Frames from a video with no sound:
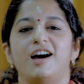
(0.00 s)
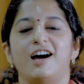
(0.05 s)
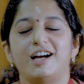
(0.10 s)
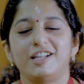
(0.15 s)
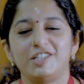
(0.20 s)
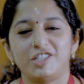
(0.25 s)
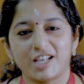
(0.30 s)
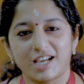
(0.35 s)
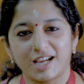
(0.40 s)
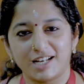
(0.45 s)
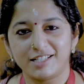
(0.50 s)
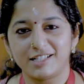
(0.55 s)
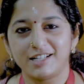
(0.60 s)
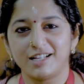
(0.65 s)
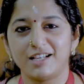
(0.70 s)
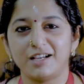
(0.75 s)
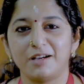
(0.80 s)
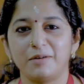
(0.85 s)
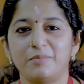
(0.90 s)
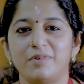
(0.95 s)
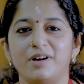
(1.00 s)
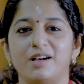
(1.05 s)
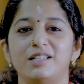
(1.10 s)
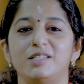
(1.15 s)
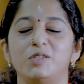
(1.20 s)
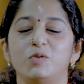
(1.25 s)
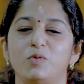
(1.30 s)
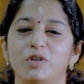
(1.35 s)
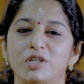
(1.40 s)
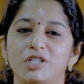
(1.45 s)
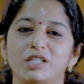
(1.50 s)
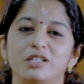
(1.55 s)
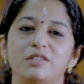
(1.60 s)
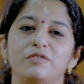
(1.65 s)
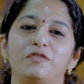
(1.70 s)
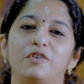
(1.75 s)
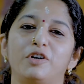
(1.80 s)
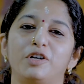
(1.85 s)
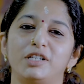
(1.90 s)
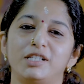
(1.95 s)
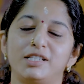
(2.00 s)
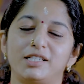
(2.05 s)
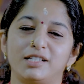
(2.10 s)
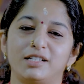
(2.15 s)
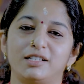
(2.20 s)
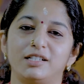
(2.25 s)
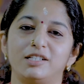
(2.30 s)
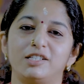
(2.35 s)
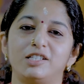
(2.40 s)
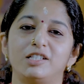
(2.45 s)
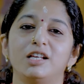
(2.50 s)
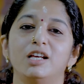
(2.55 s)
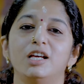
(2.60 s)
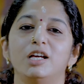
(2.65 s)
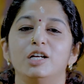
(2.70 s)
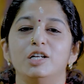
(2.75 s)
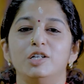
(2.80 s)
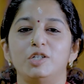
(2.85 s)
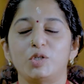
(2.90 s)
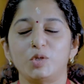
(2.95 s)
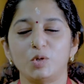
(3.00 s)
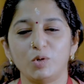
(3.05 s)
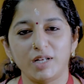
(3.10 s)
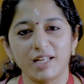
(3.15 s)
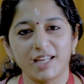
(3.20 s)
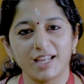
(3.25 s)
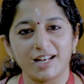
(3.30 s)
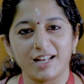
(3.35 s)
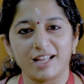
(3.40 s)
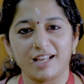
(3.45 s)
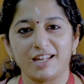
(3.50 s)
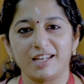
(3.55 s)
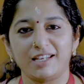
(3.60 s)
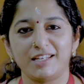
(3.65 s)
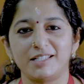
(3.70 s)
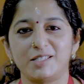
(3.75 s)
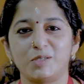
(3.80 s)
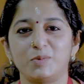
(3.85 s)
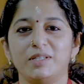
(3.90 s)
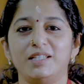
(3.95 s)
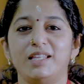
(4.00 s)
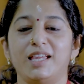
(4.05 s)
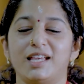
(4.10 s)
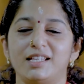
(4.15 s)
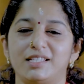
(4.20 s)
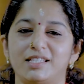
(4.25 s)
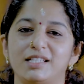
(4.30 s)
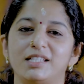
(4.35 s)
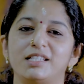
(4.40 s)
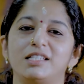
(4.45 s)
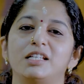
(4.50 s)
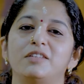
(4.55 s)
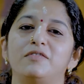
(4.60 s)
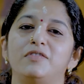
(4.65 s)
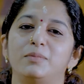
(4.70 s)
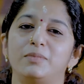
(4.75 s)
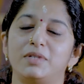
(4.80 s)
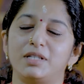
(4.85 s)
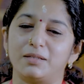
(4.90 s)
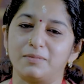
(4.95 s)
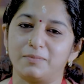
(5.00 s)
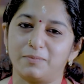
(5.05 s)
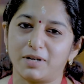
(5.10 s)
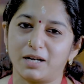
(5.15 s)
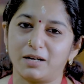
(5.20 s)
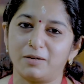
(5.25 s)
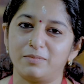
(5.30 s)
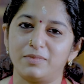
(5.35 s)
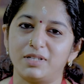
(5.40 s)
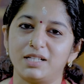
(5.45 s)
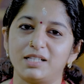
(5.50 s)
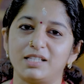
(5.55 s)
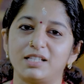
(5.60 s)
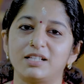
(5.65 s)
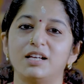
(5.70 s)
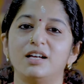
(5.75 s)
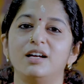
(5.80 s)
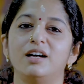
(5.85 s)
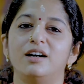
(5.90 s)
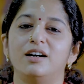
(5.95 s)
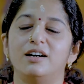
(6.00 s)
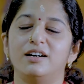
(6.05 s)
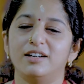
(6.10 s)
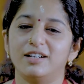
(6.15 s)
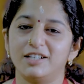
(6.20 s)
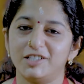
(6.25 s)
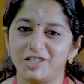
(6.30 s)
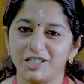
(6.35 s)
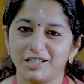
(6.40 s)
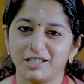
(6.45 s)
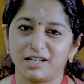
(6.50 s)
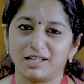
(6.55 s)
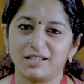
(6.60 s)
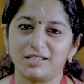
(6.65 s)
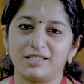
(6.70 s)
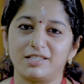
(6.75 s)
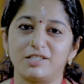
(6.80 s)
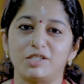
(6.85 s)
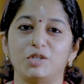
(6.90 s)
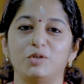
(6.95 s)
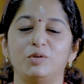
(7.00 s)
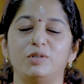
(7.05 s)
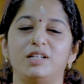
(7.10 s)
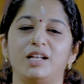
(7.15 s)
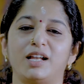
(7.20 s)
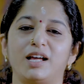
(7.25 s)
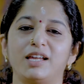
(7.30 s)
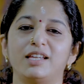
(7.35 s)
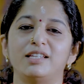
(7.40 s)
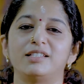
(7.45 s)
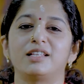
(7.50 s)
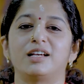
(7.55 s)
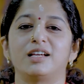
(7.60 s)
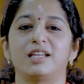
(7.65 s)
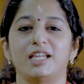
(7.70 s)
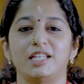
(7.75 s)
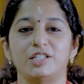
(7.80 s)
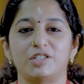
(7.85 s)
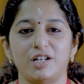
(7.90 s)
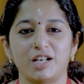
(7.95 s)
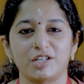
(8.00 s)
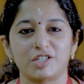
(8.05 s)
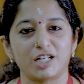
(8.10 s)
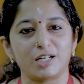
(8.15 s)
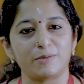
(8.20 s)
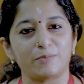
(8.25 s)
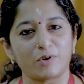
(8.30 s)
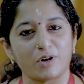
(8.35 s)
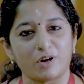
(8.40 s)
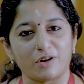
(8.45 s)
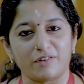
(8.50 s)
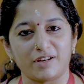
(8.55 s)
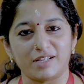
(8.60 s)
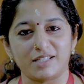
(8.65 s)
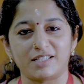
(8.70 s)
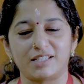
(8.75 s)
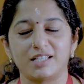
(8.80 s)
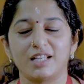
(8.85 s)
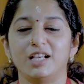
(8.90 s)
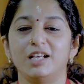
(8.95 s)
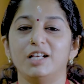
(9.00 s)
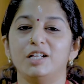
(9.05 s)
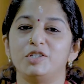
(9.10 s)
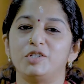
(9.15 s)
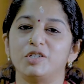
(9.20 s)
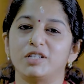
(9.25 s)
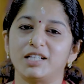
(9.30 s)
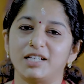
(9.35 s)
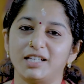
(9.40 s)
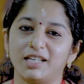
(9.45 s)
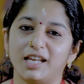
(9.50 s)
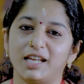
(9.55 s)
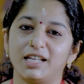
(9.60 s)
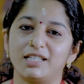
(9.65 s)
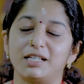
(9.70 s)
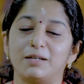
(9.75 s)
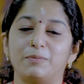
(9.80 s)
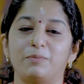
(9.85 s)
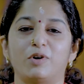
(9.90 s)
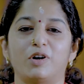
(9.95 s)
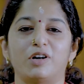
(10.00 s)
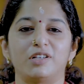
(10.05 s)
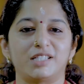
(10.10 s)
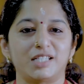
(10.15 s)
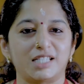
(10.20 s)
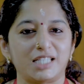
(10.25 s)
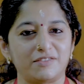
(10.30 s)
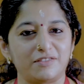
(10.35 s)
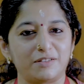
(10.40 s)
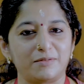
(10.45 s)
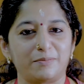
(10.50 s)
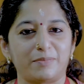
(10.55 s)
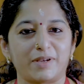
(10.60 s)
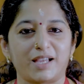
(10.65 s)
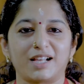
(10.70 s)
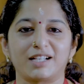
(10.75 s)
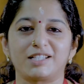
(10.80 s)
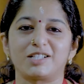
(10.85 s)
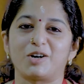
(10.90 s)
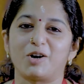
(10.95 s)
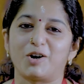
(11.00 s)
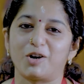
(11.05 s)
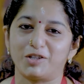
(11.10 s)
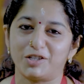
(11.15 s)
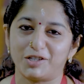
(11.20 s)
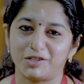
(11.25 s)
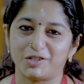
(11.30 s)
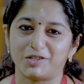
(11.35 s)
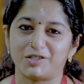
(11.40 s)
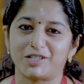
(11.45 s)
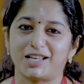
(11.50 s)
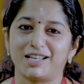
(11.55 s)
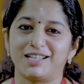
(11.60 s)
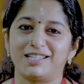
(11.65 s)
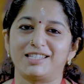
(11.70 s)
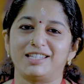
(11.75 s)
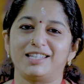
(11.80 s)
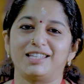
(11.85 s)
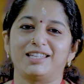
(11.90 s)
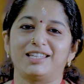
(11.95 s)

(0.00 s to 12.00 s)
Our Chancellor Amma's vision for research truly aligns with the essence of women empowerment, urging us to utilize our intellectual prowess to create a positive impact on the society.